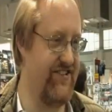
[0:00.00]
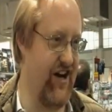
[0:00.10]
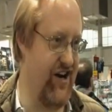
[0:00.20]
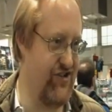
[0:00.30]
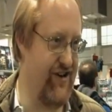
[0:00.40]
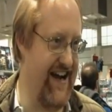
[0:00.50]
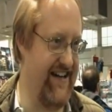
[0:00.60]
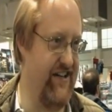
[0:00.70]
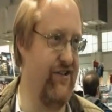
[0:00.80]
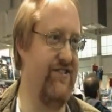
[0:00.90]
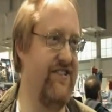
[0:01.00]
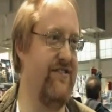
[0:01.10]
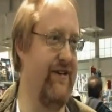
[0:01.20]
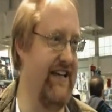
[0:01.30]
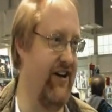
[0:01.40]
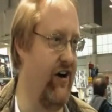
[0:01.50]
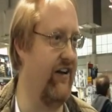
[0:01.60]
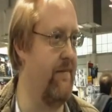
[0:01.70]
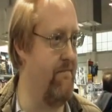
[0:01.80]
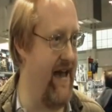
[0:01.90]
Star Trek uses what they
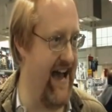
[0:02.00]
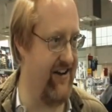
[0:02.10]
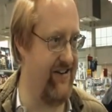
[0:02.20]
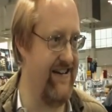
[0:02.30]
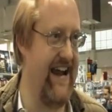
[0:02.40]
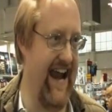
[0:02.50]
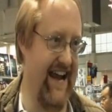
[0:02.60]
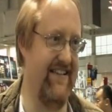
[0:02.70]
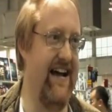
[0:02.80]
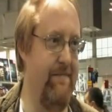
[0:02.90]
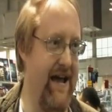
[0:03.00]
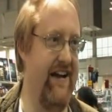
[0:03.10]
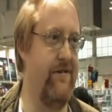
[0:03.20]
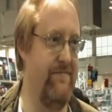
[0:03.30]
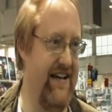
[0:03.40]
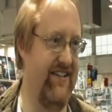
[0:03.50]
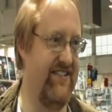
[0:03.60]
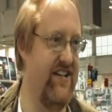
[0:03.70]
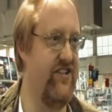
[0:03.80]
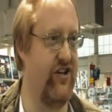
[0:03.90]
call a matter-antimatter mix